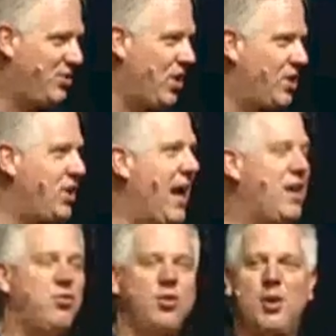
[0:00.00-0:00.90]
Judge
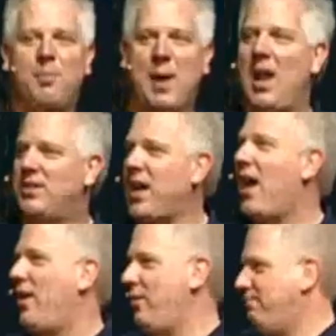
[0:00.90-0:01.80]
Andrew
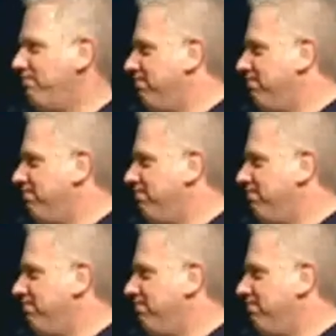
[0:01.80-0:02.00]
Napolitano.